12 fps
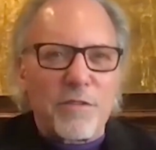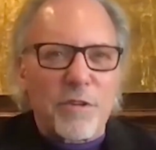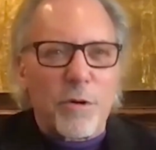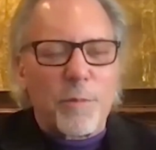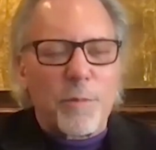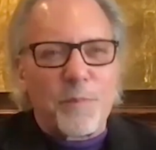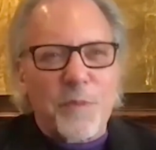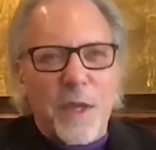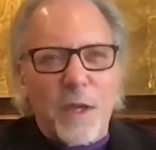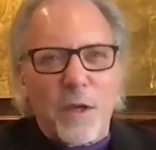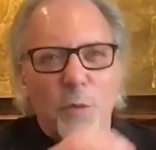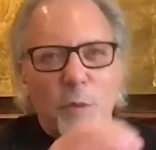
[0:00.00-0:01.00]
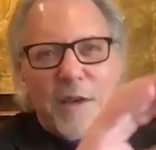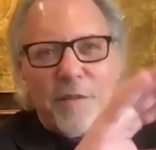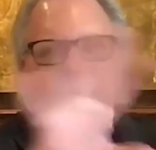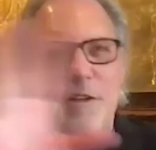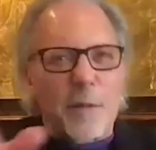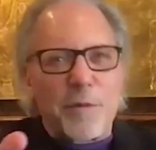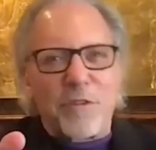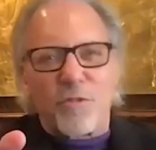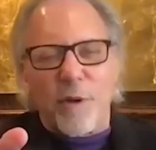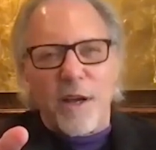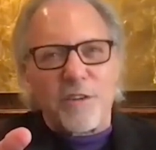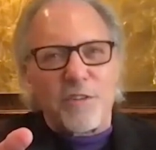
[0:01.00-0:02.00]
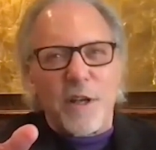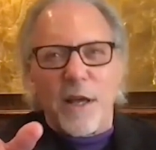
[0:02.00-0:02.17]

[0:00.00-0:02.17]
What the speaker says: So we have a demonstration.